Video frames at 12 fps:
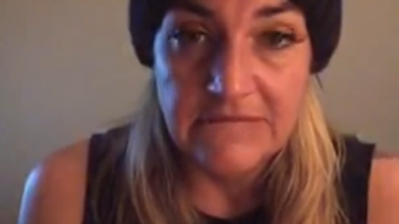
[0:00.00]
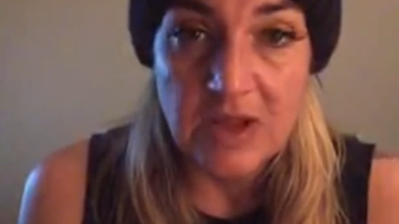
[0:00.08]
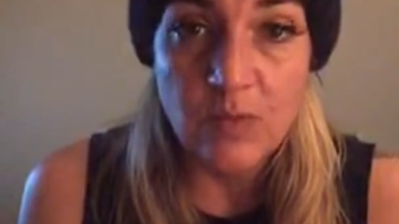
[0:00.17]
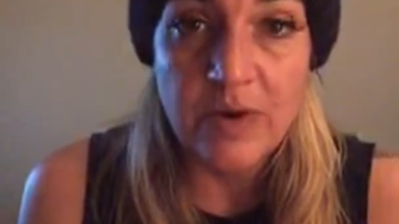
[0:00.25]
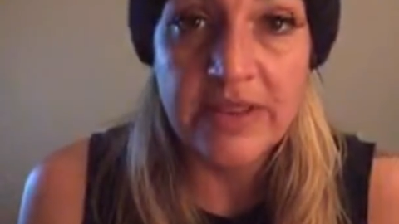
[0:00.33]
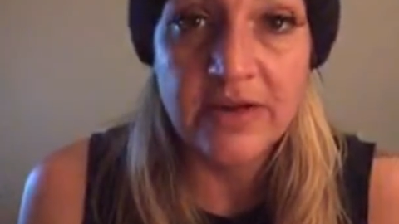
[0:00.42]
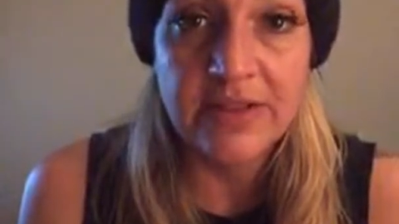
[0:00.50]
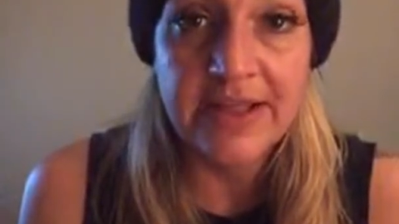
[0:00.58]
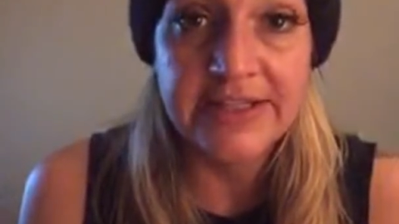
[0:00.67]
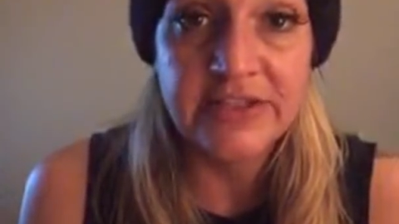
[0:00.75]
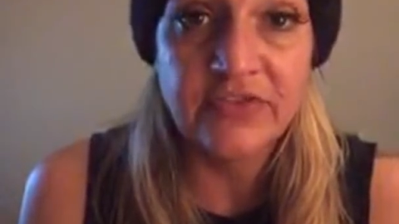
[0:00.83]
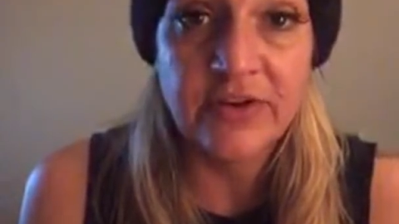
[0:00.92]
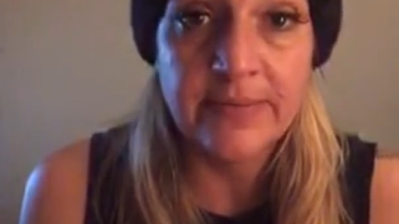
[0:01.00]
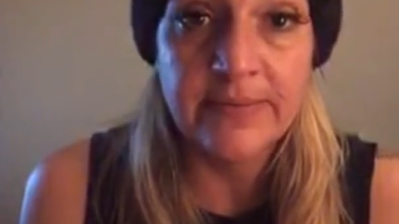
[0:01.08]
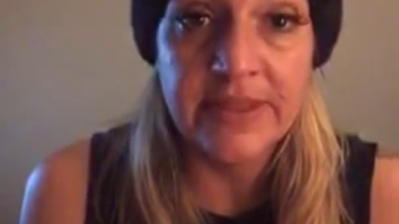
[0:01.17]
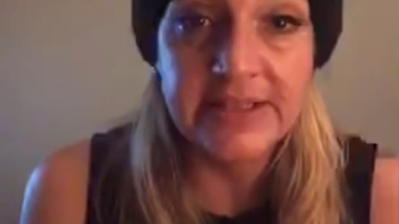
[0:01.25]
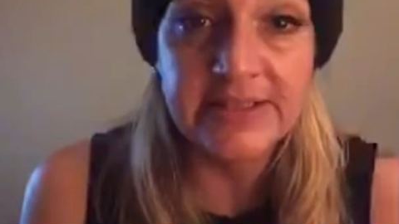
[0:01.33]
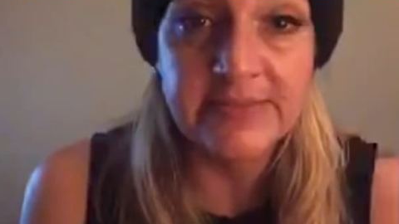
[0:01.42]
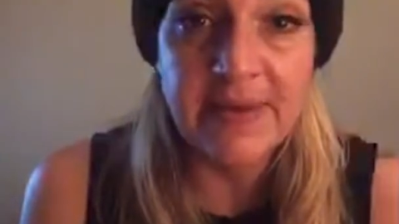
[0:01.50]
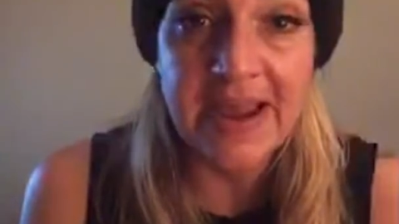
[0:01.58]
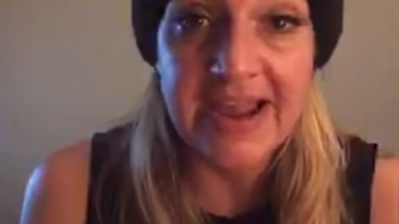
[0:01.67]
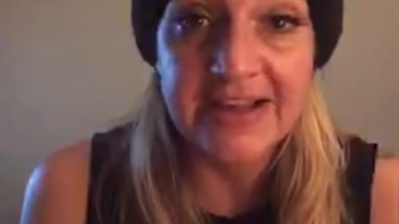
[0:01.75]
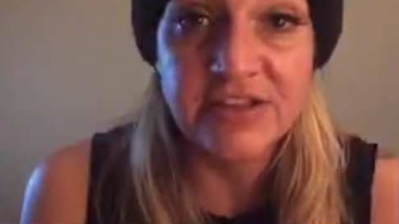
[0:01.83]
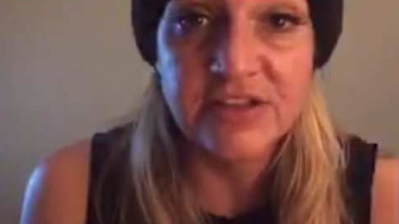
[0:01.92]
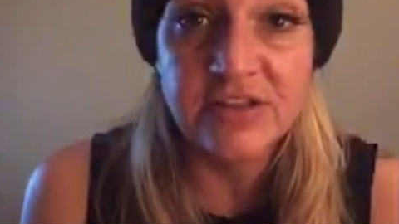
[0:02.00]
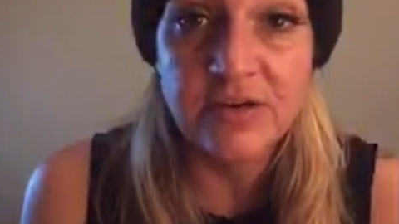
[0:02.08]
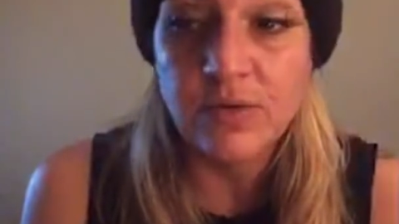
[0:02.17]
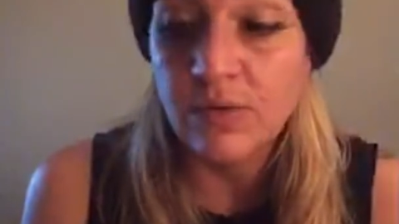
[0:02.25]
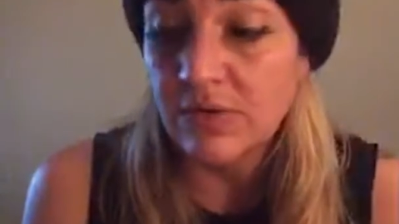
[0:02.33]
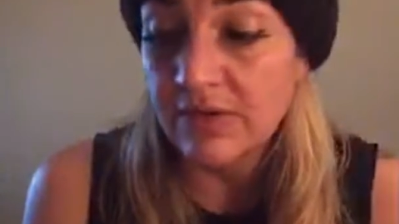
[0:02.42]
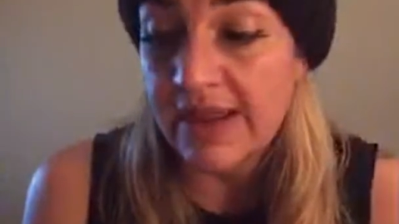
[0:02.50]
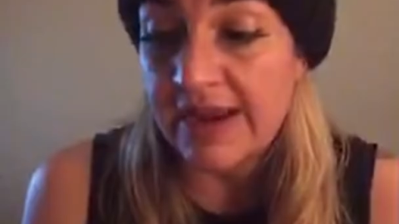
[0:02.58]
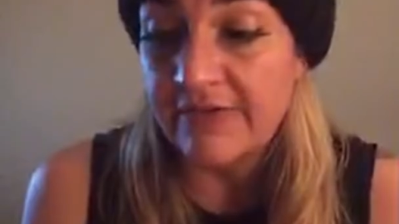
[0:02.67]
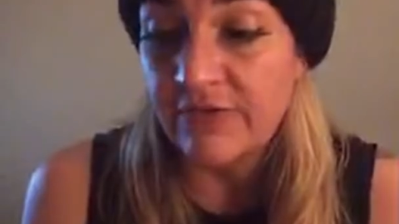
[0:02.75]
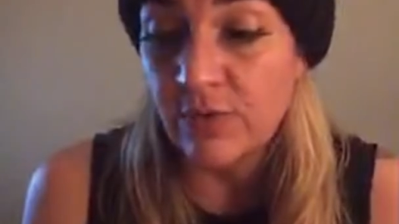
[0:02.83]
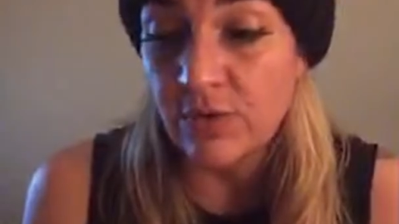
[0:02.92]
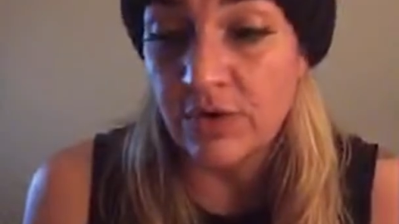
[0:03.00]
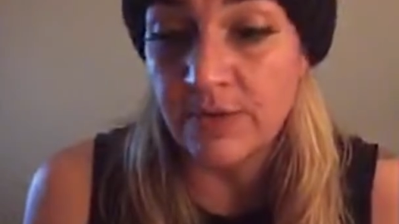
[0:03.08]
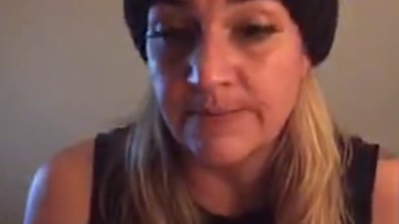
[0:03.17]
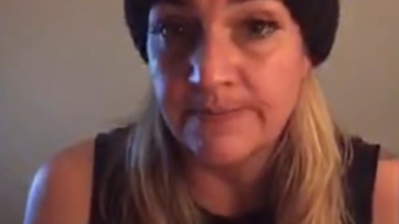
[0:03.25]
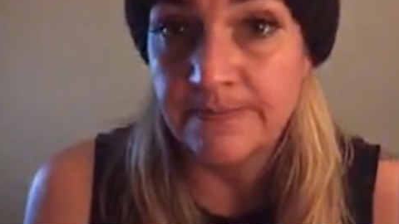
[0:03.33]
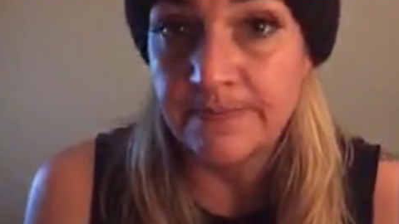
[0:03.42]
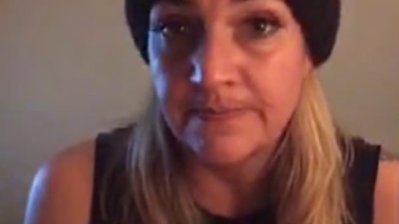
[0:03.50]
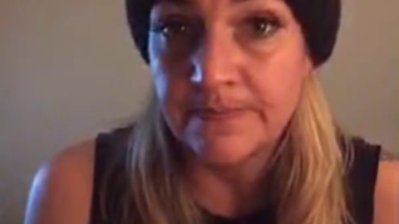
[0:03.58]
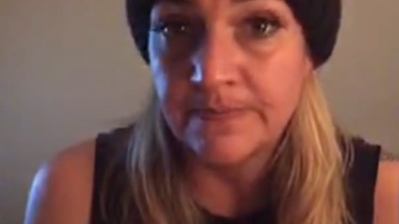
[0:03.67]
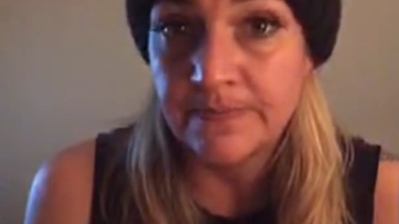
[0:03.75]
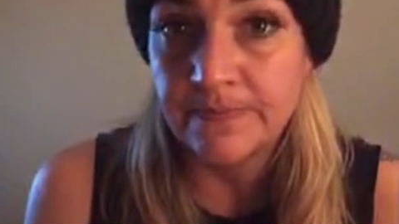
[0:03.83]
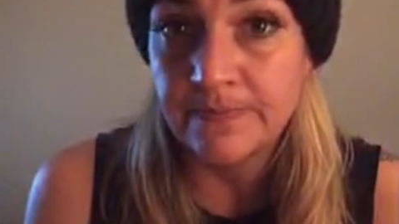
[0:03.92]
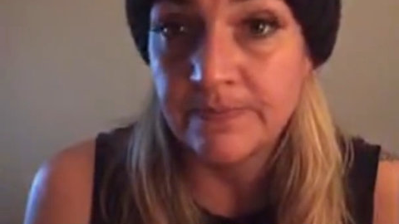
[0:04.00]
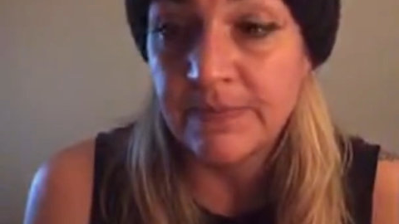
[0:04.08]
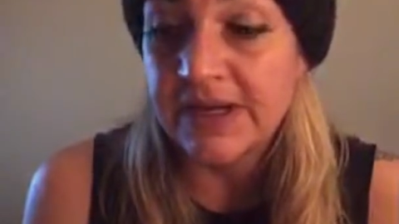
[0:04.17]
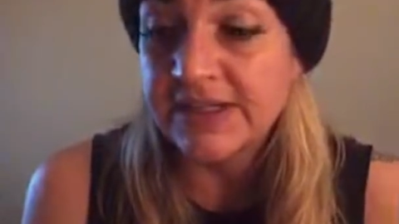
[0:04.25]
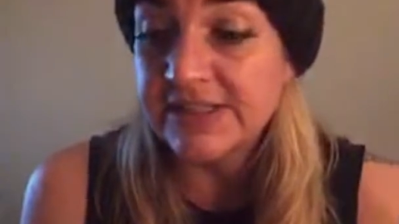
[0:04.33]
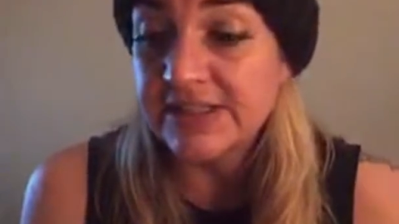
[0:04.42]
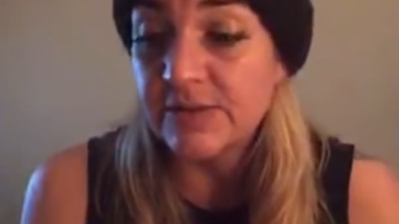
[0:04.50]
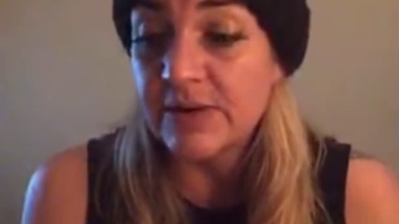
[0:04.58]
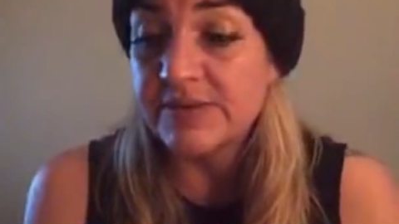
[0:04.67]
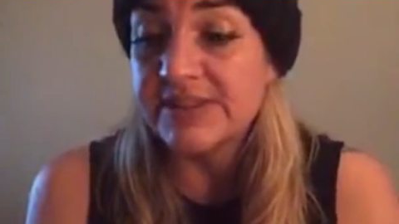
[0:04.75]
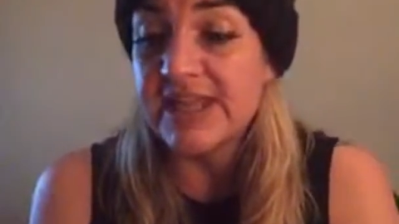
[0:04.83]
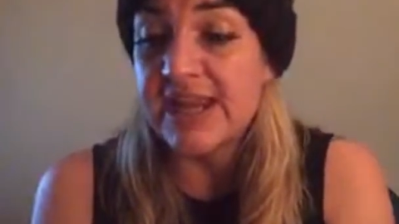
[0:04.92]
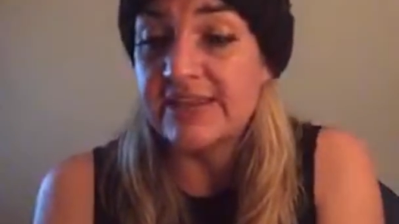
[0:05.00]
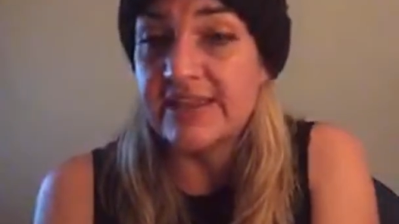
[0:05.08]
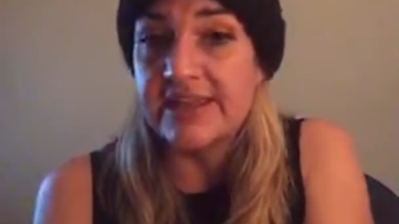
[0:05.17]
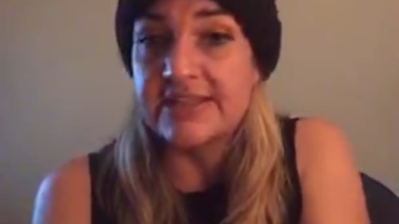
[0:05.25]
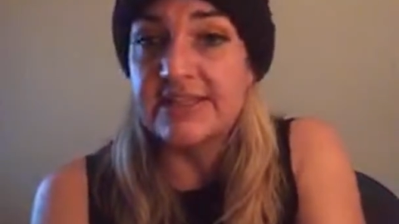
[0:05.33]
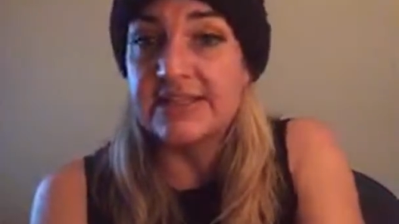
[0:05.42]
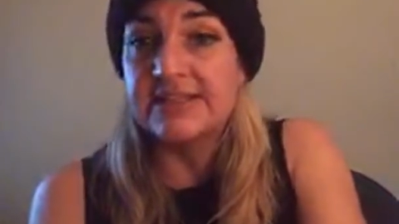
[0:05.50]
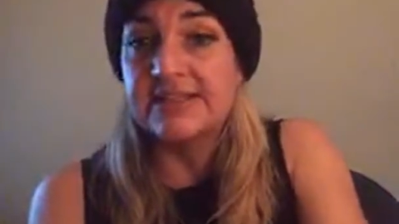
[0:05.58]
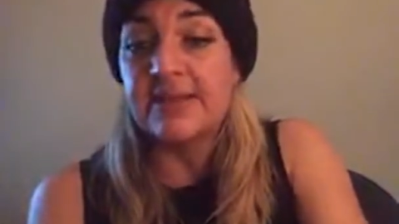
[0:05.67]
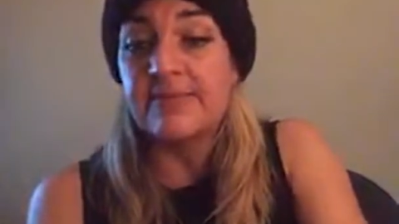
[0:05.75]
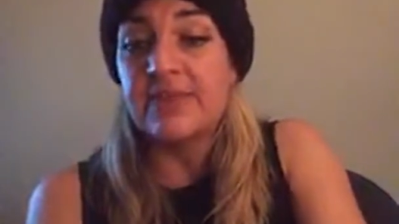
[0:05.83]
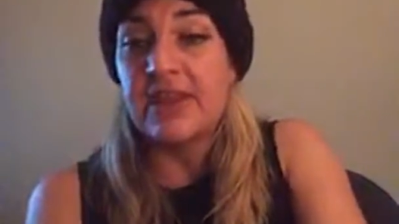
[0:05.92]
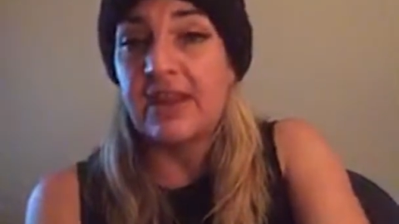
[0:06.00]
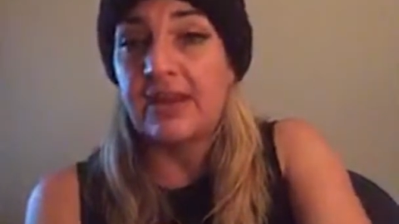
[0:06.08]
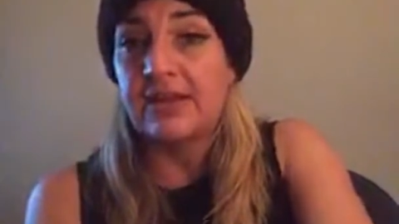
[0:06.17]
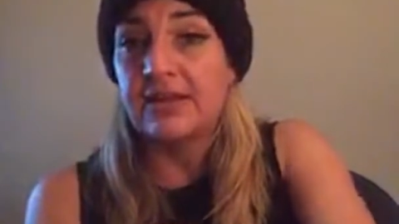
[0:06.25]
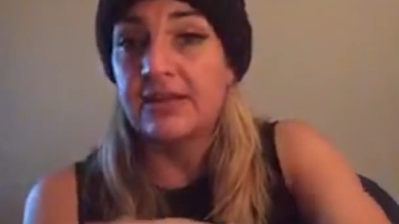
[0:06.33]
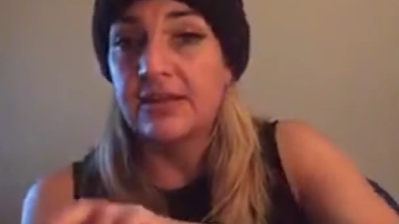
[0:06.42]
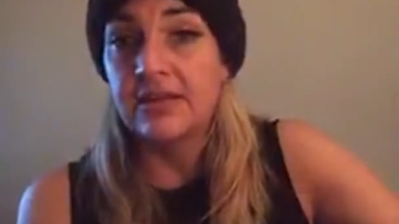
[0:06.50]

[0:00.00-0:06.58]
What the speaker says: Whether that's from this past life or, because that's what I was saying, they did something,